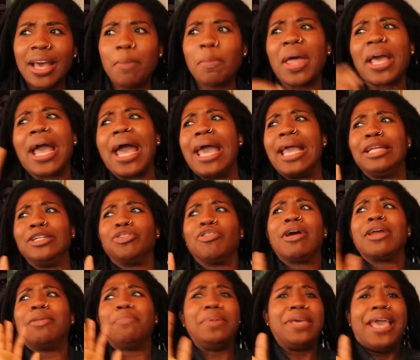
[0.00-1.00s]
I'm like, I ain't
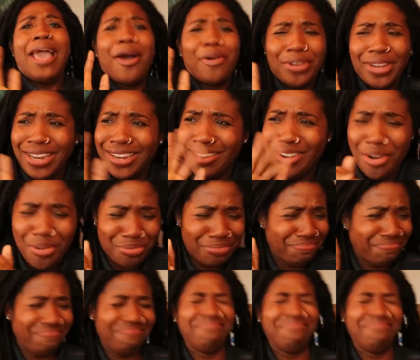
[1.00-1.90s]
trying to be out anymore.